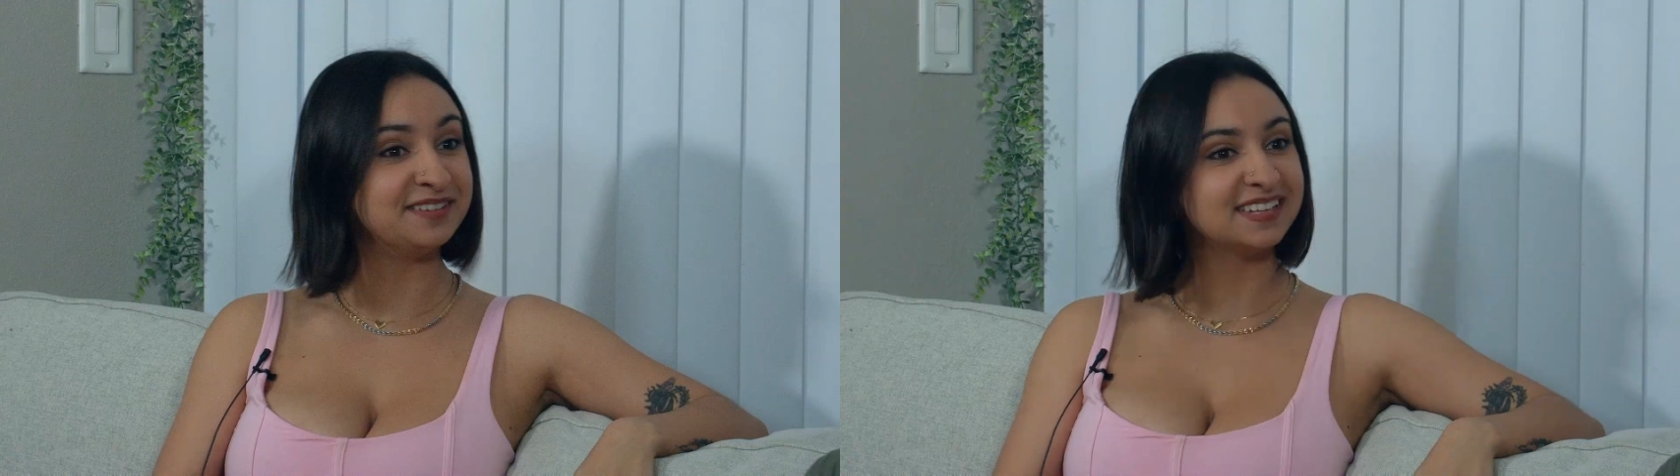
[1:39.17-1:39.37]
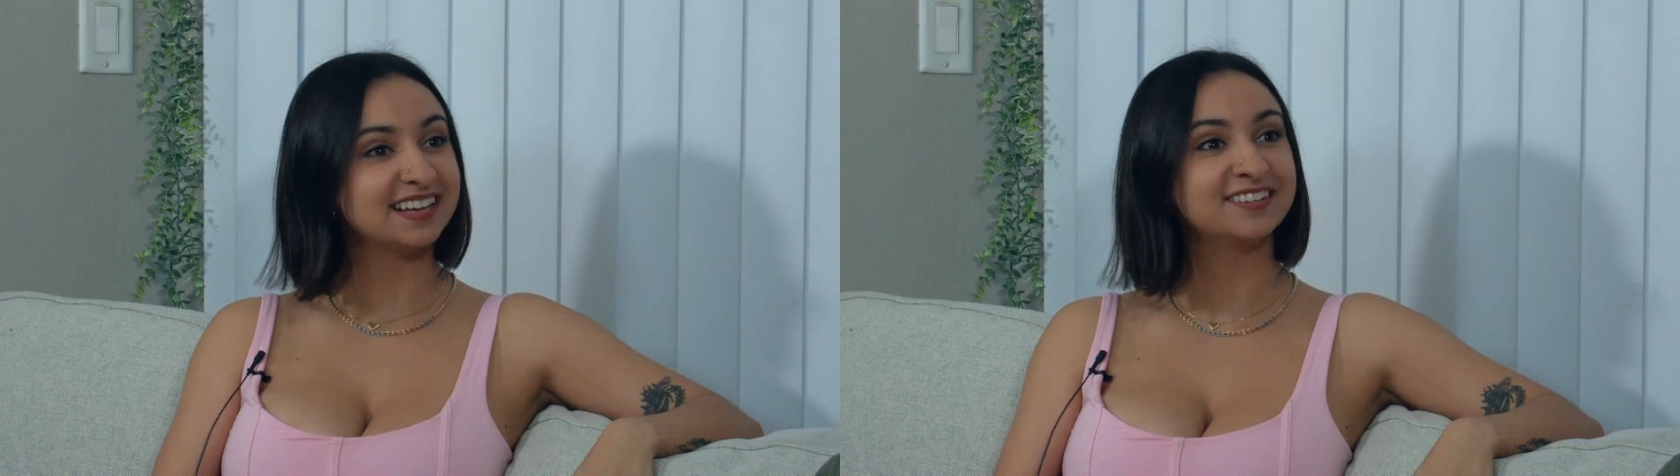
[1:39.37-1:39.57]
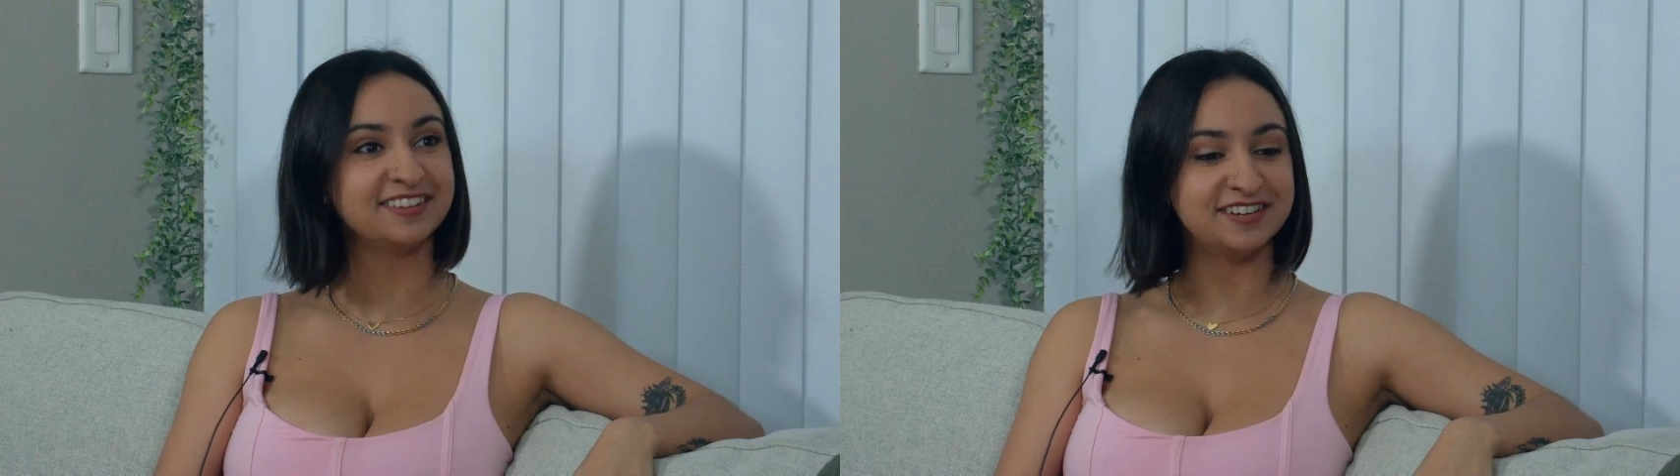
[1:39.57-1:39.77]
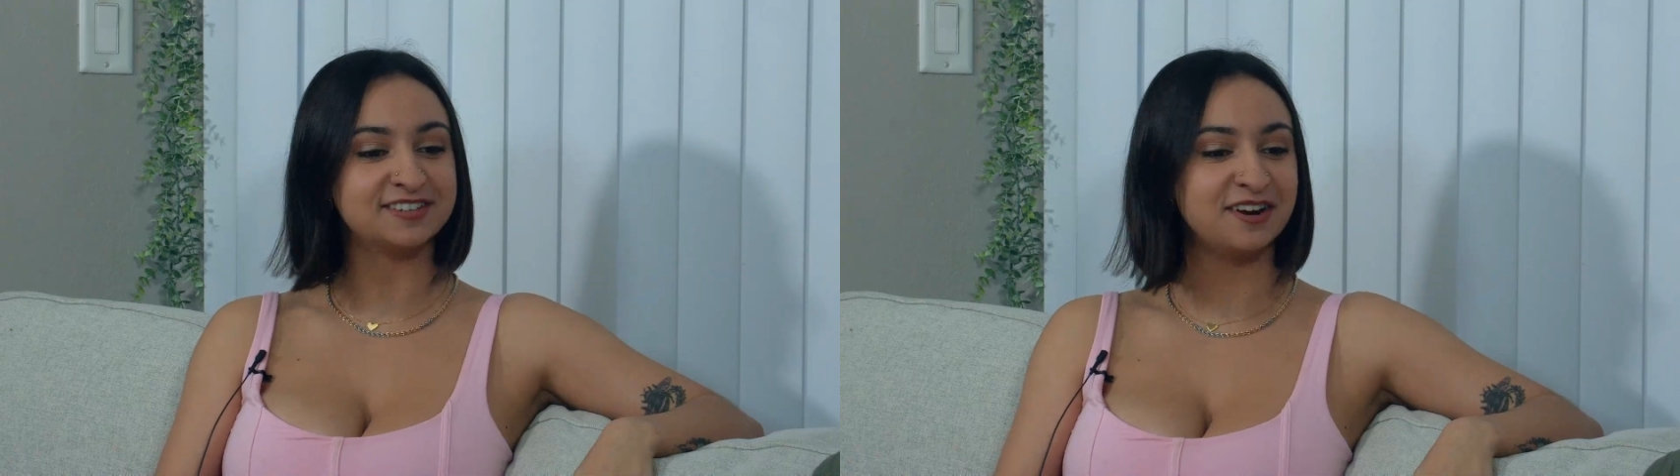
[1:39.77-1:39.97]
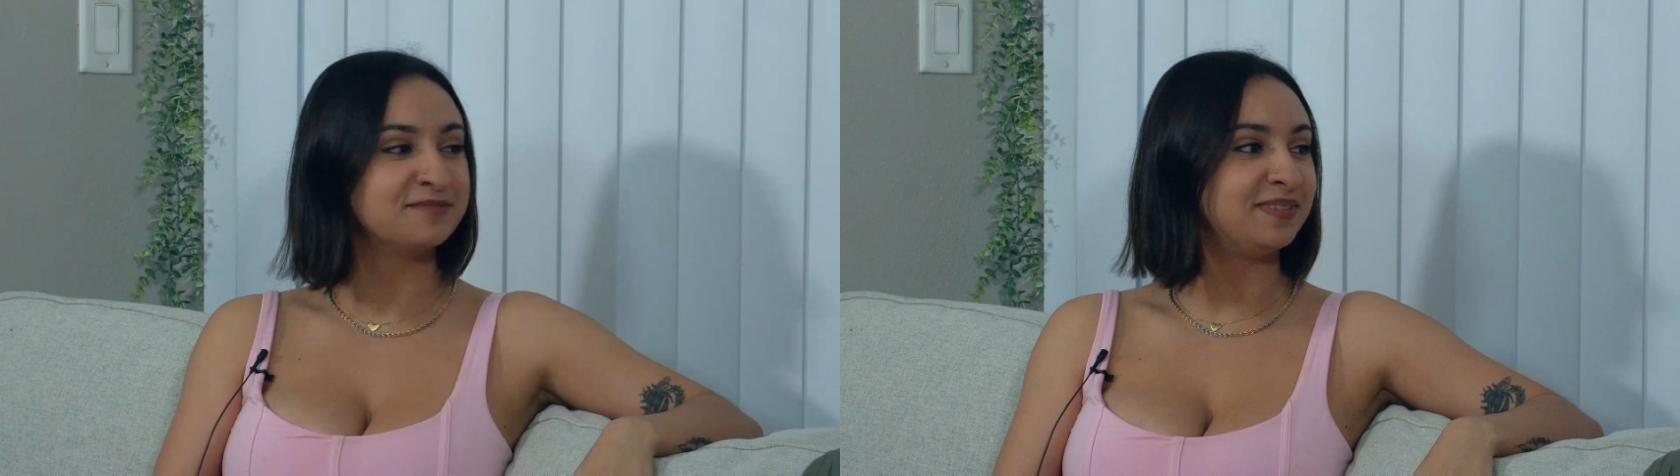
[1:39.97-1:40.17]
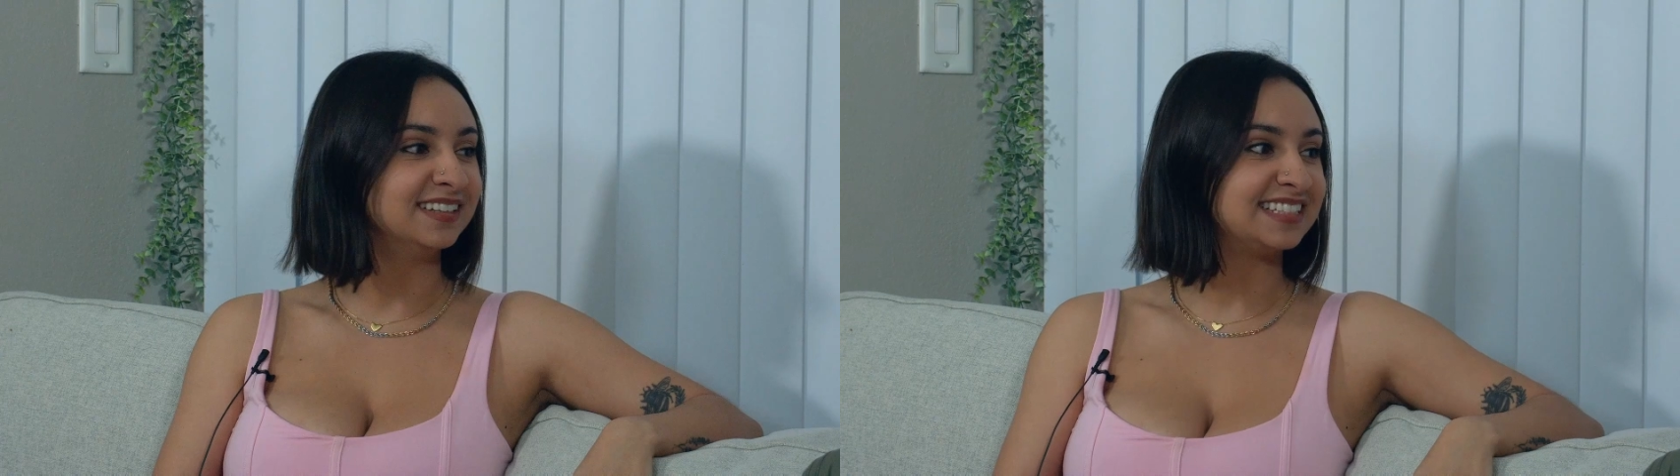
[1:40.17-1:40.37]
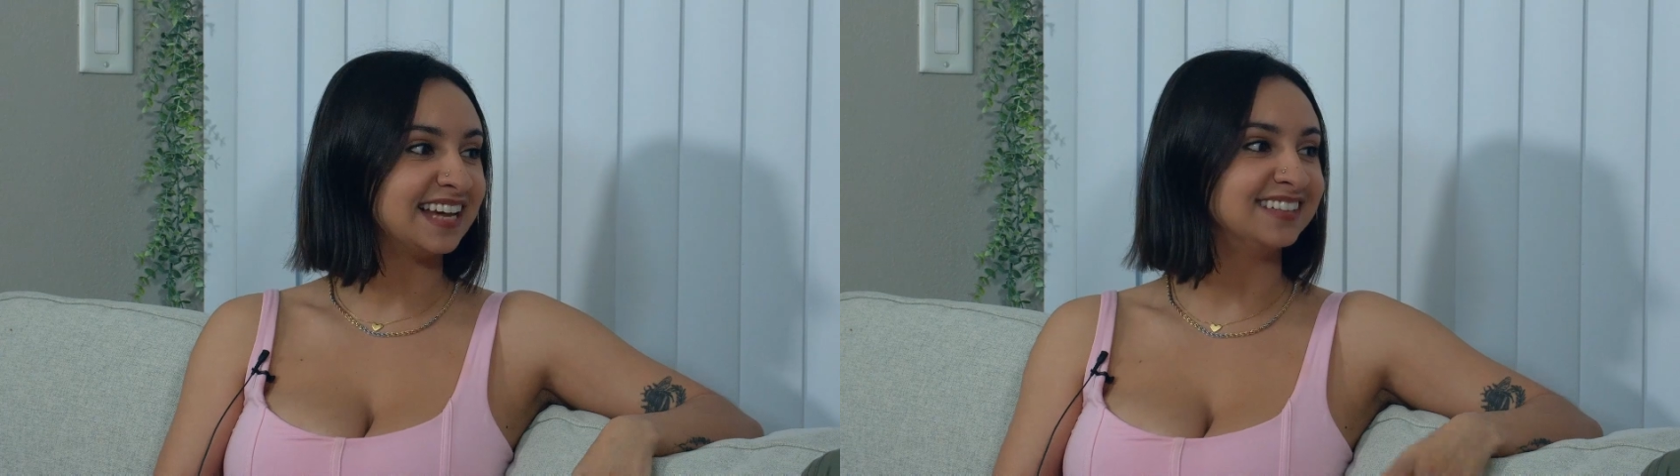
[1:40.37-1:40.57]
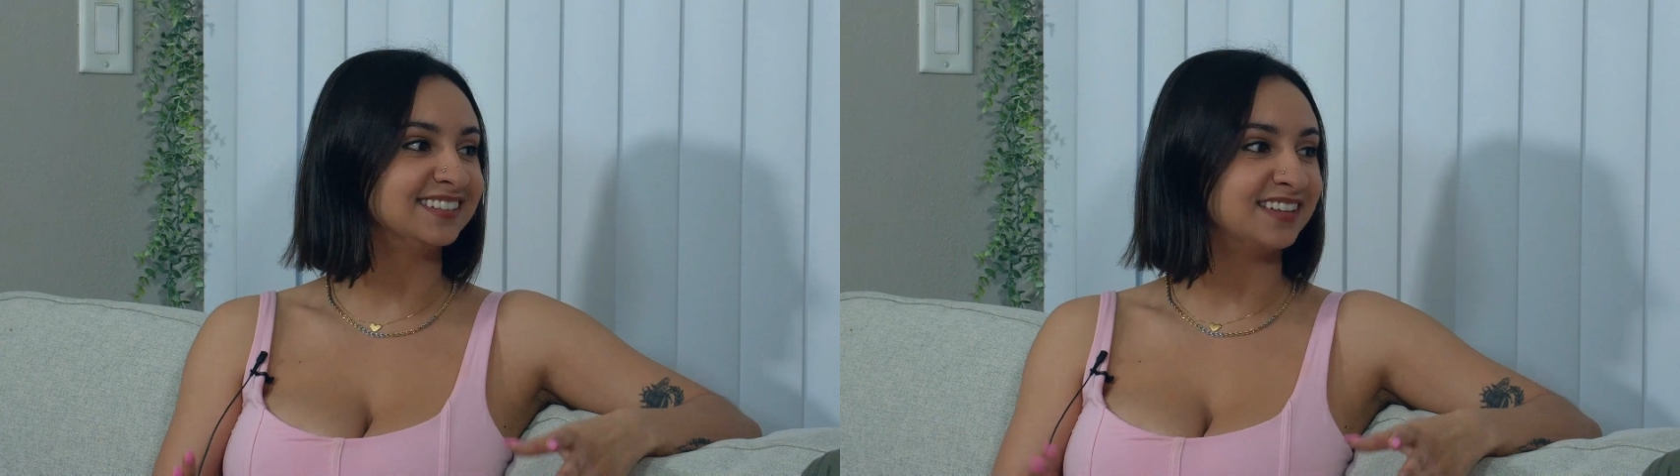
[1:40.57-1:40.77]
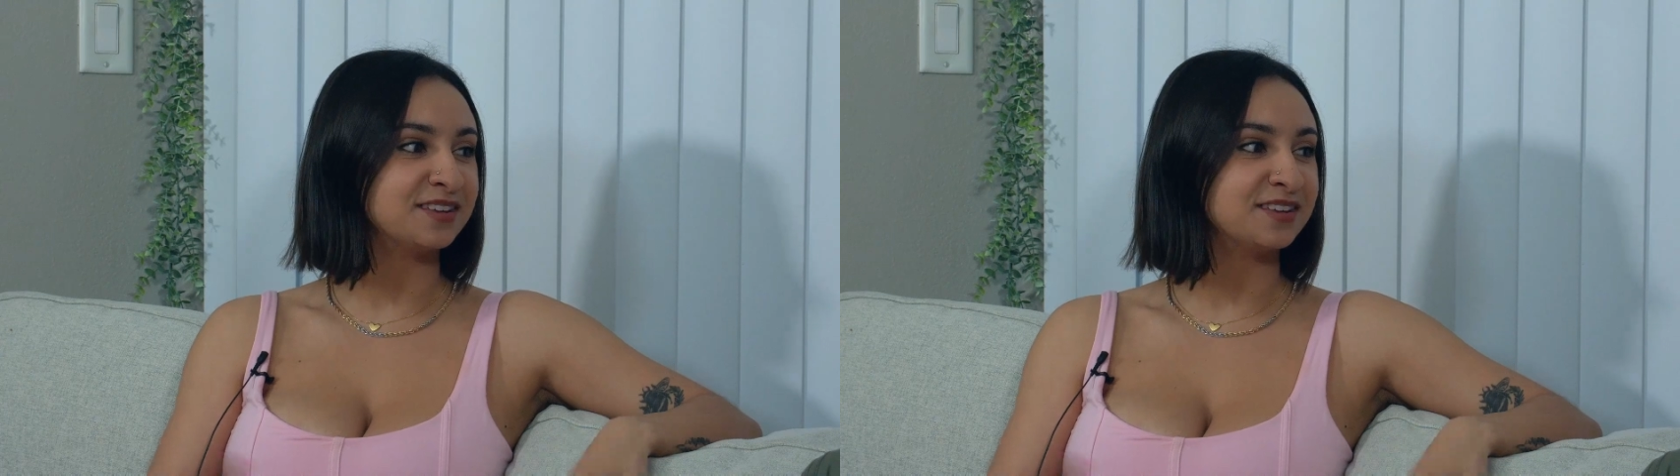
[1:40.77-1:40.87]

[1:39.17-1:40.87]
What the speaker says: like you show up on set and a lot